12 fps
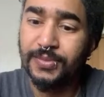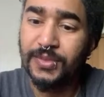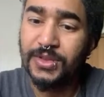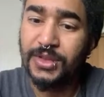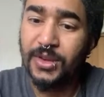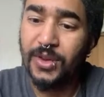
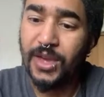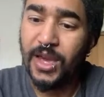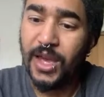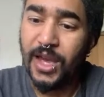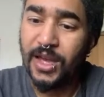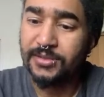So
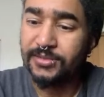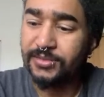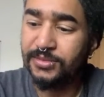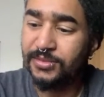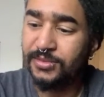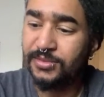yeah,
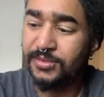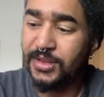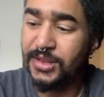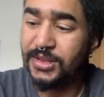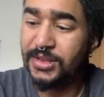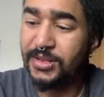
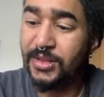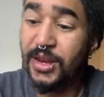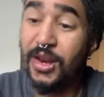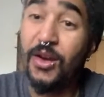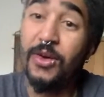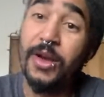this in
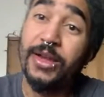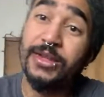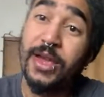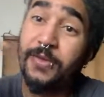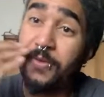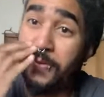no way,
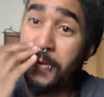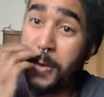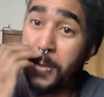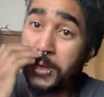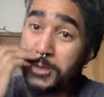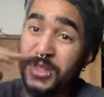shape, or
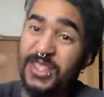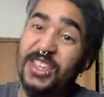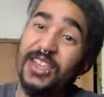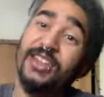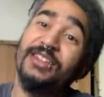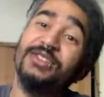form is me
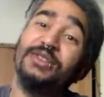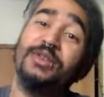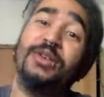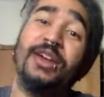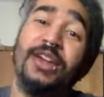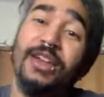telling a
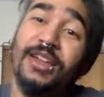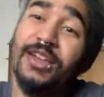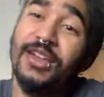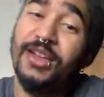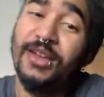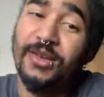story
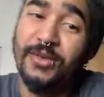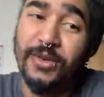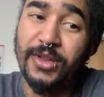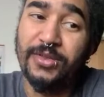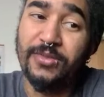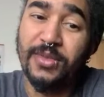
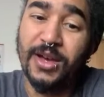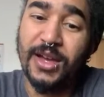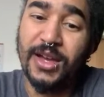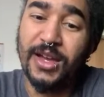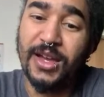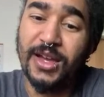with
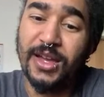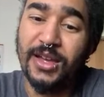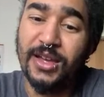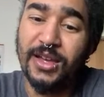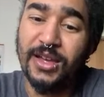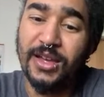
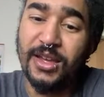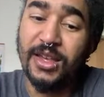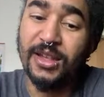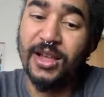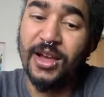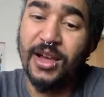my
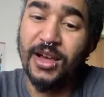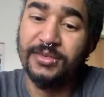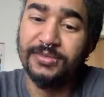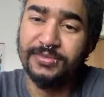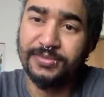in-law